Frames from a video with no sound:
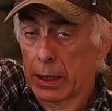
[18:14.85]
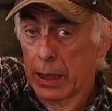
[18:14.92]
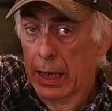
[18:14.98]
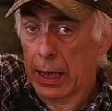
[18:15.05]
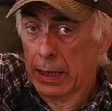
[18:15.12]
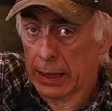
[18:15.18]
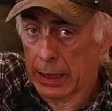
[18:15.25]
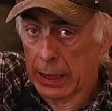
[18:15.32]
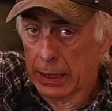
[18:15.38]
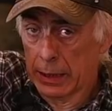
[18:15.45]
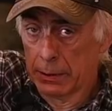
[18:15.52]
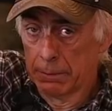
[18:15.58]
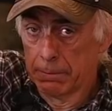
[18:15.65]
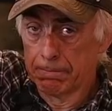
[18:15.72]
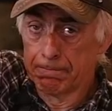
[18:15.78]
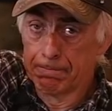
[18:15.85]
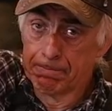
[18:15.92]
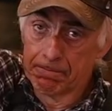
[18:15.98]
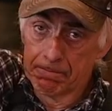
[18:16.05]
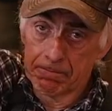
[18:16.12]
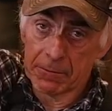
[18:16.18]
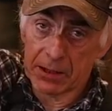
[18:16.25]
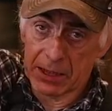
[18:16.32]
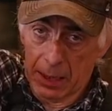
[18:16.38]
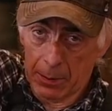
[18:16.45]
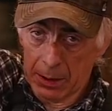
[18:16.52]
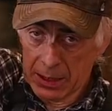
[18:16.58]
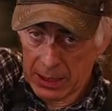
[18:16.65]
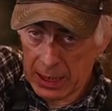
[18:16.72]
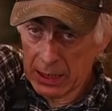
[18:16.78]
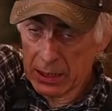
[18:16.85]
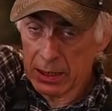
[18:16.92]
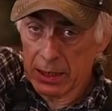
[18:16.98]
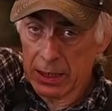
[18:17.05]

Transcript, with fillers: And again, the stabilization